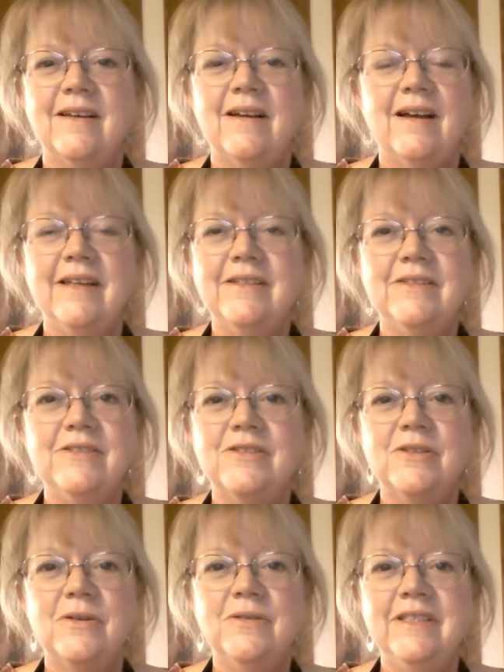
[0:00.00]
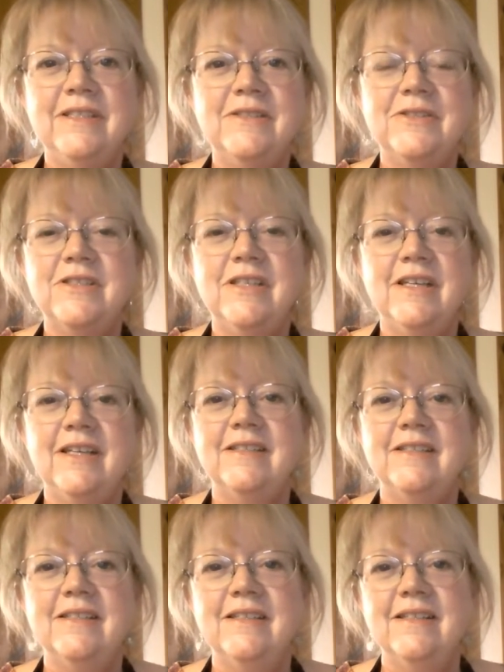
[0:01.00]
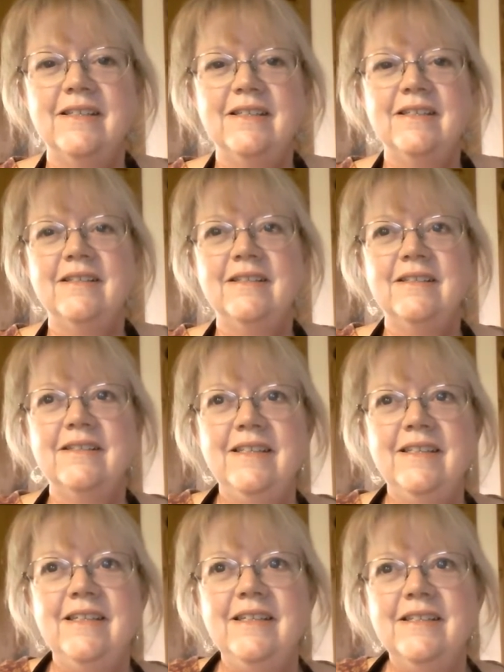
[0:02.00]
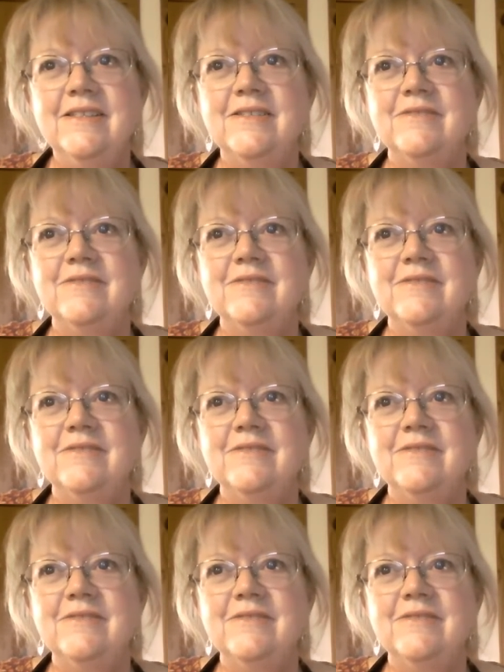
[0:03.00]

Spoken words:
I could just totally understand the